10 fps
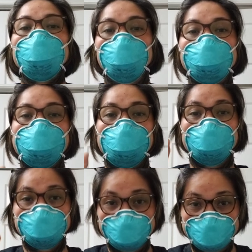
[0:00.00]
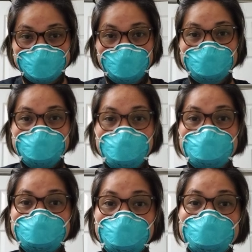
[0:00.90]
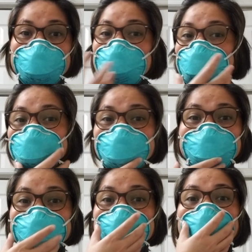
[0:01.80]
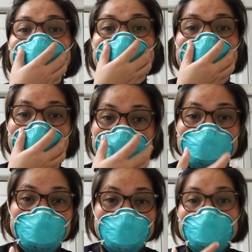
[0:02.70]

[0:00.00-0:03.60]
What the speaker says: we exhale carbon dioxide. Now it's building up inside.